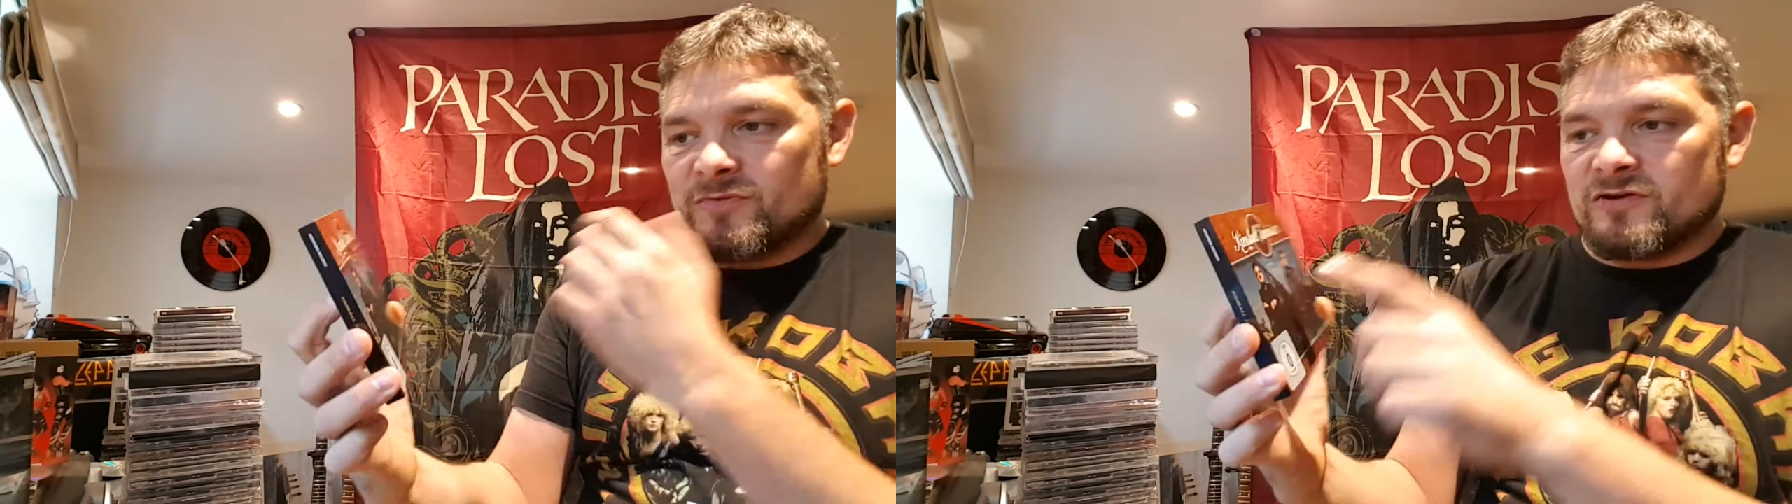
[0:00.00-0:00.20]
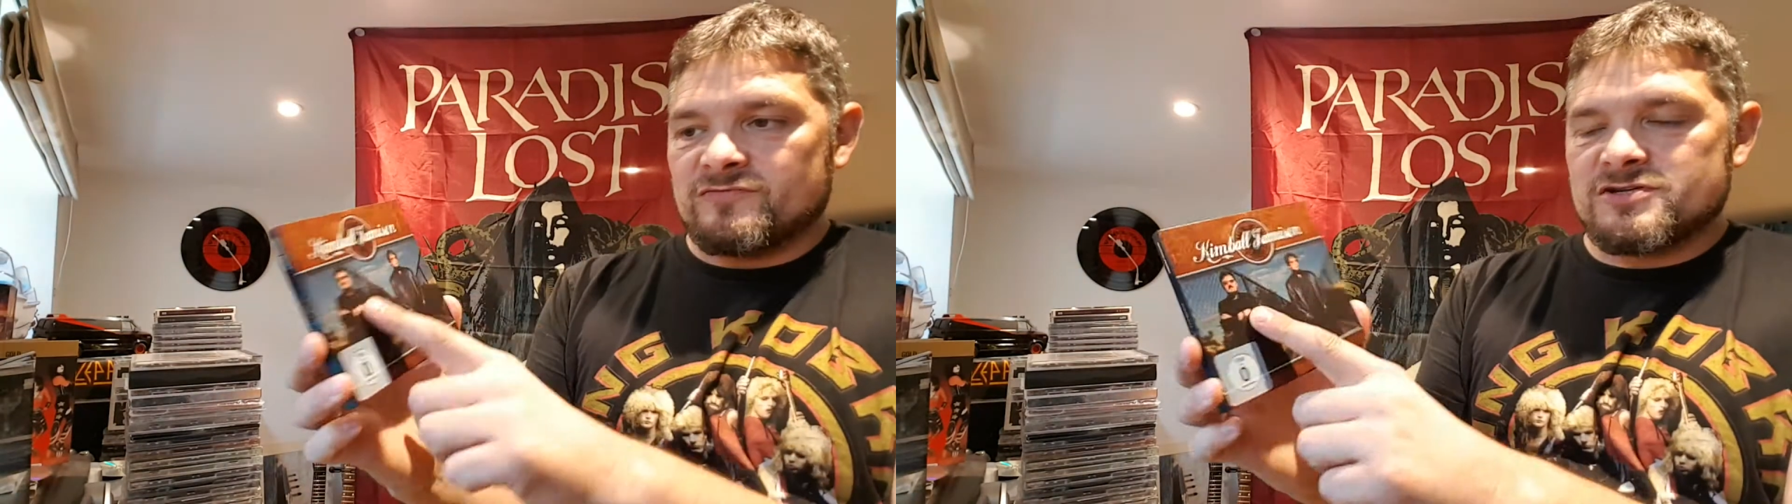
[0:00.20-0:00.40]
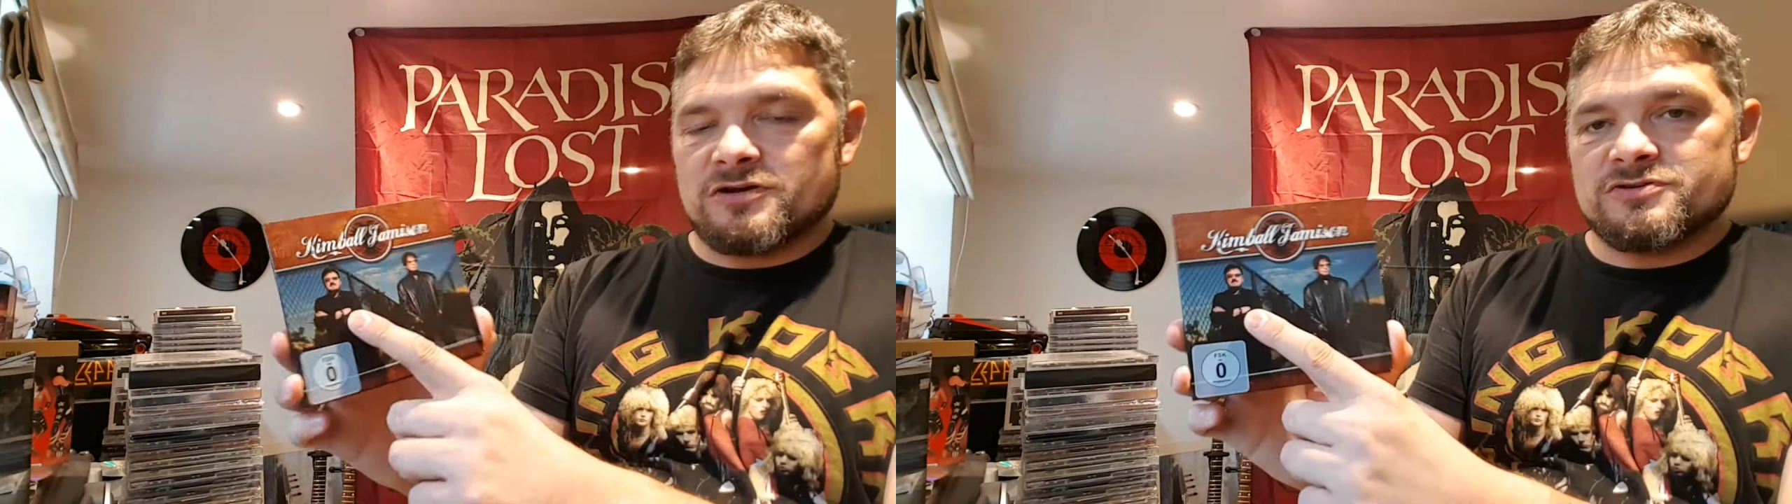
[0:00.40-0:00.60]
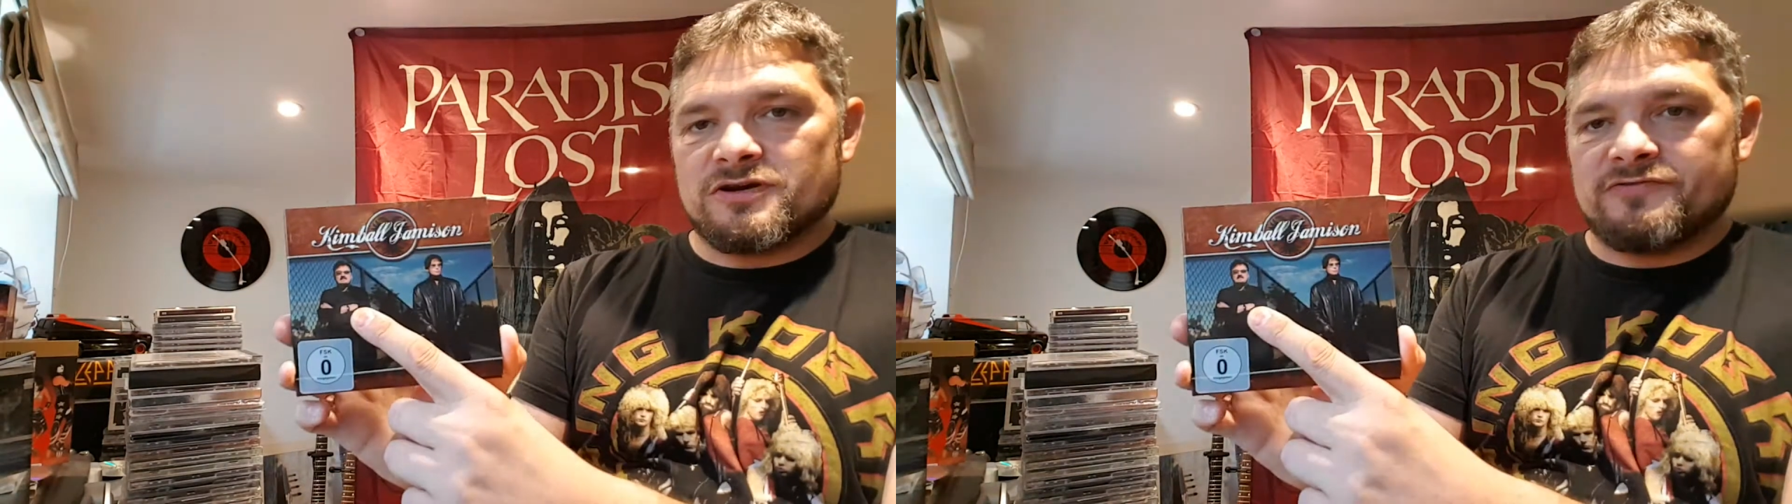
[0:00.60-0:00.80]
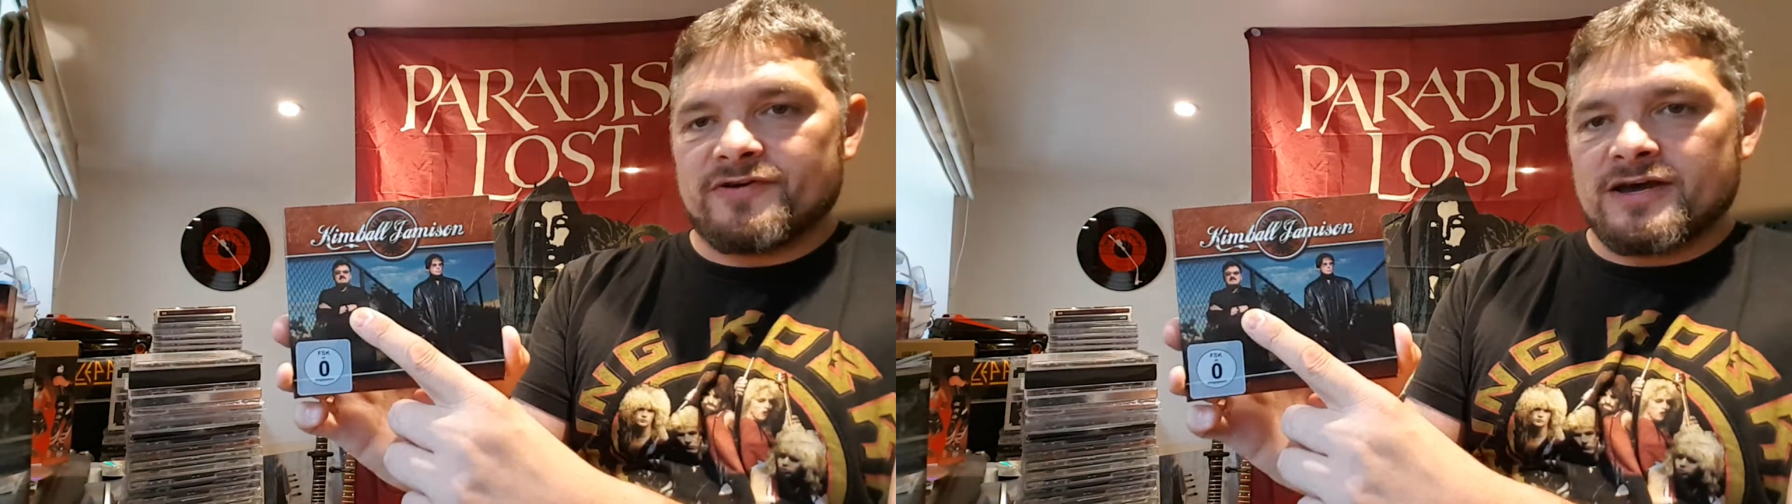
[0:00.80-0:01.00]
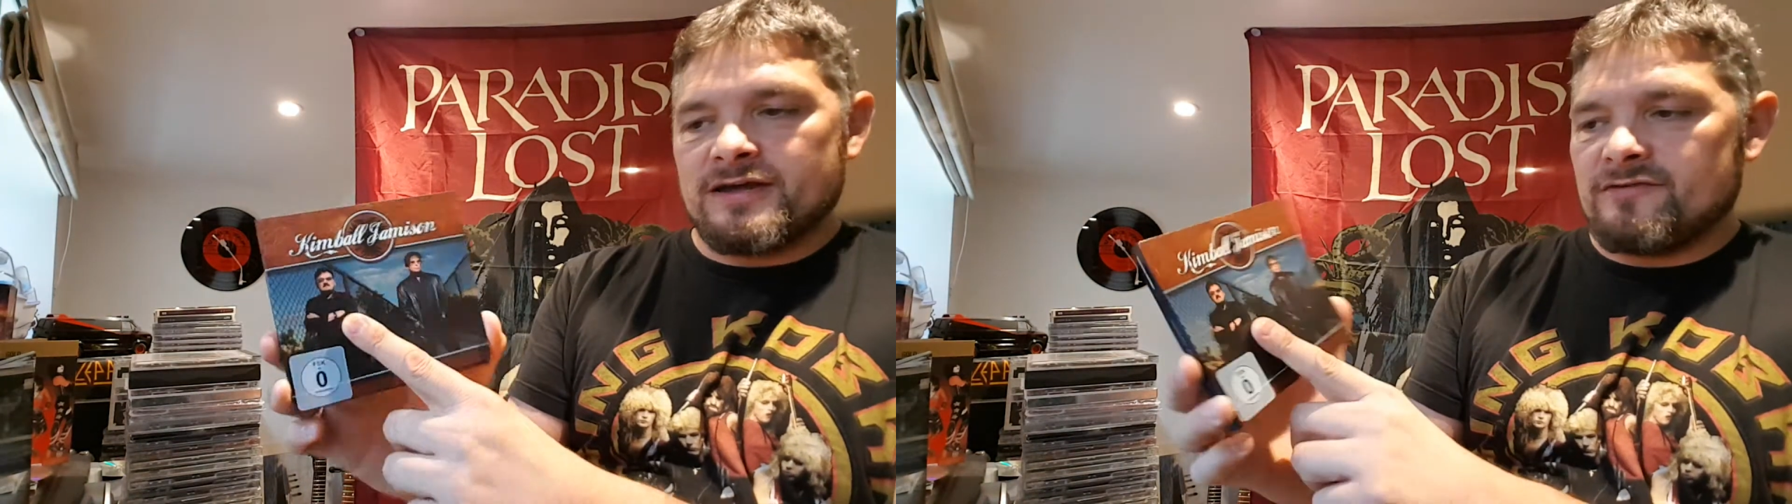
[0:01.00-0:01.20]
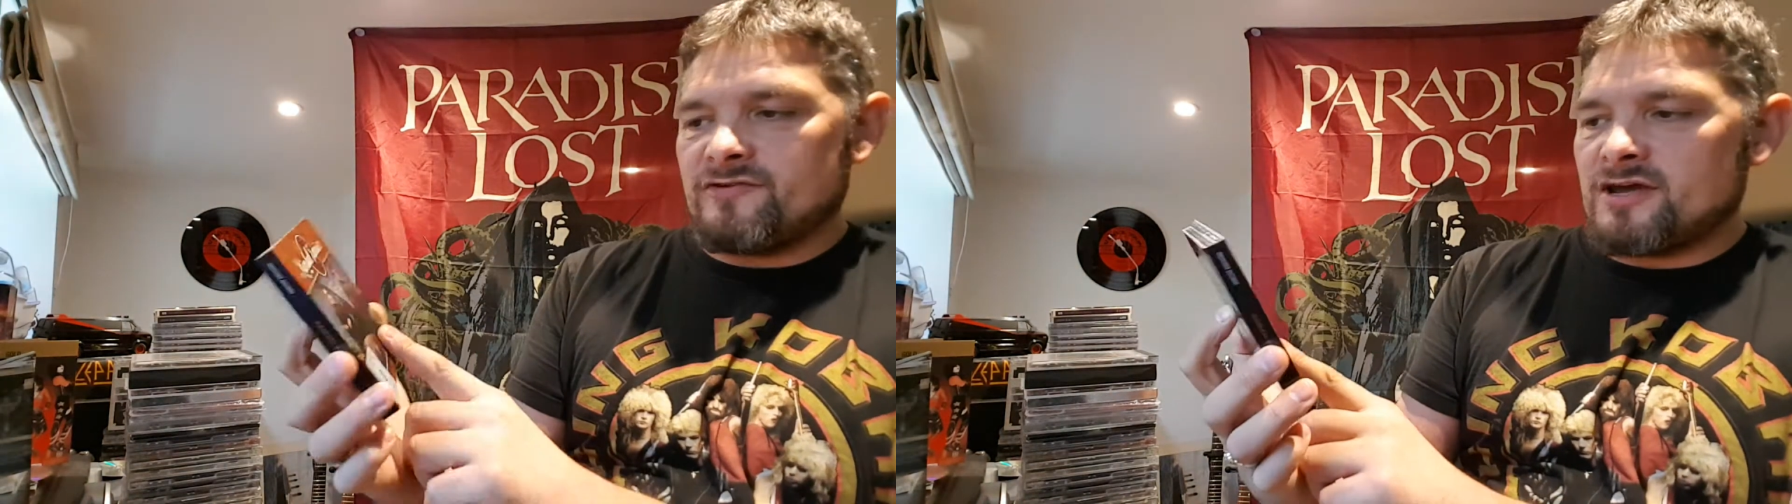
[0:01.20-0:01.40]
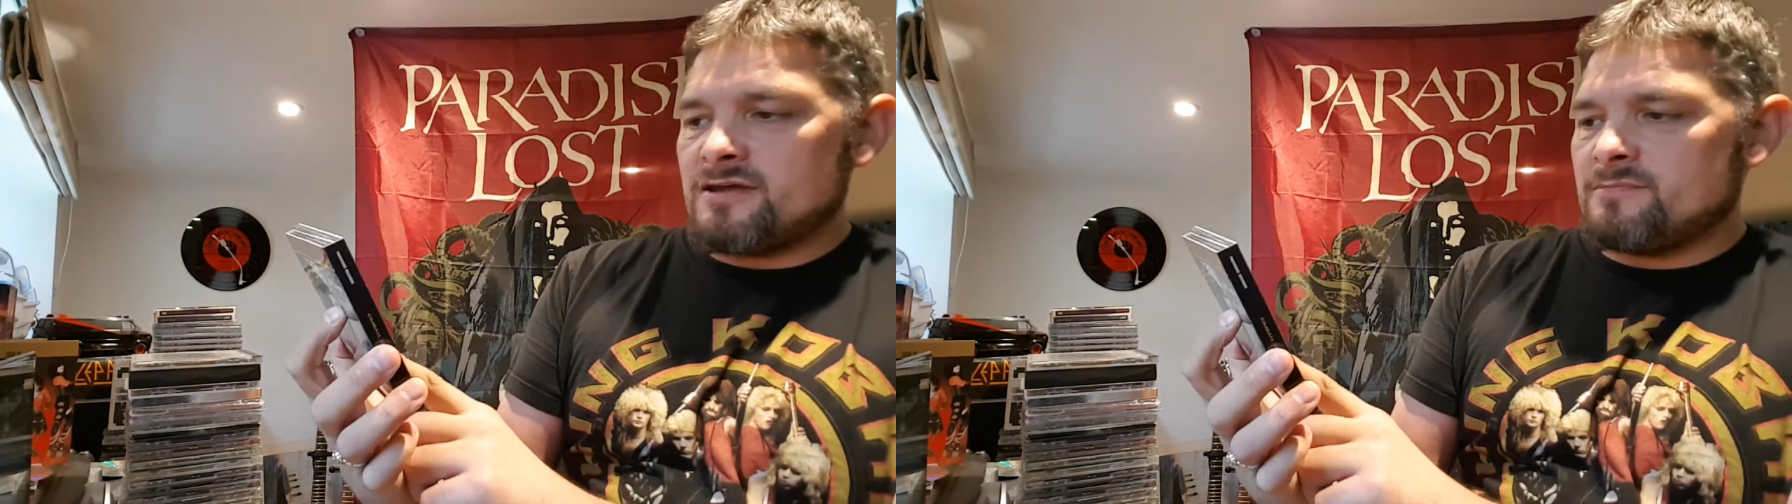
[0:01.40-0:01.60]
of Toto
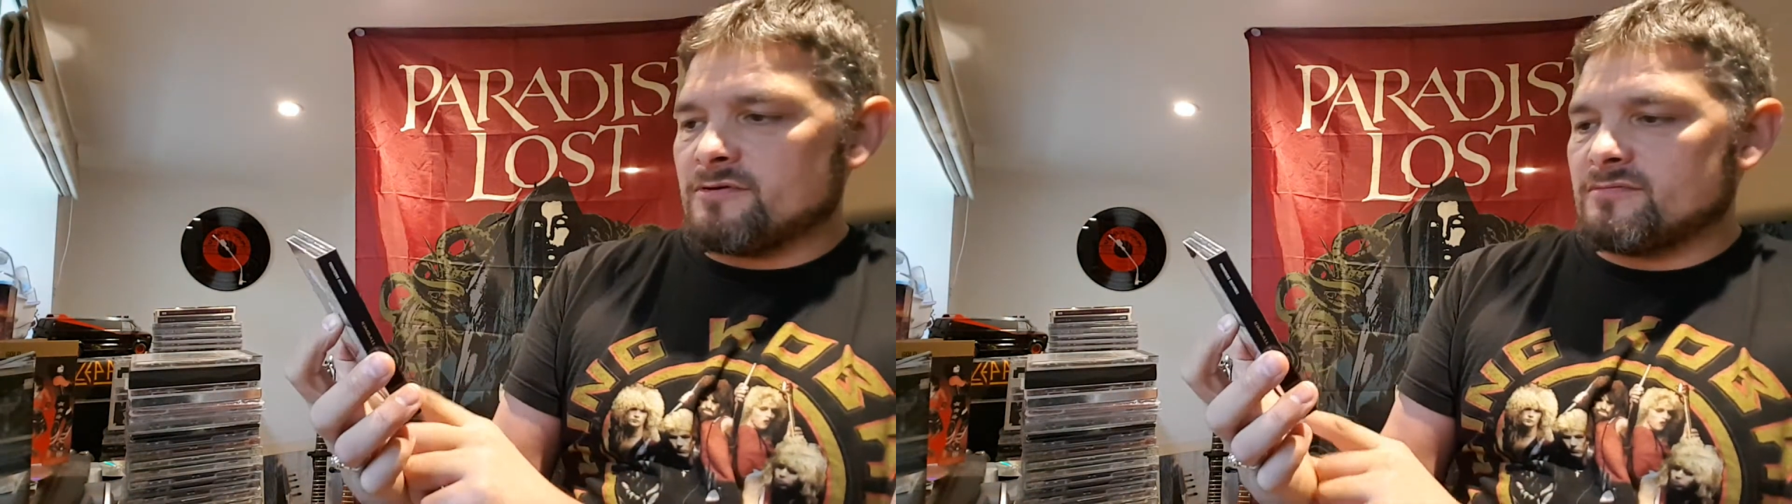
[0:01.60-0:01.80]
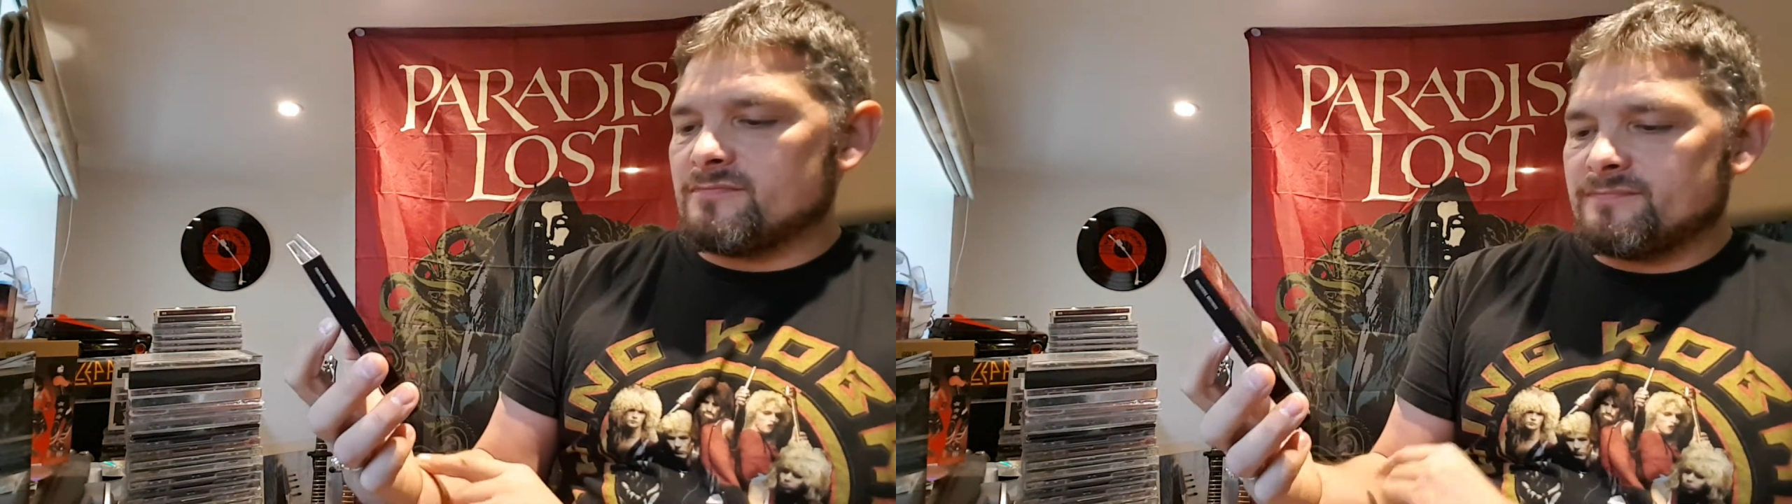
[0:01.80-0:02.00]
fame and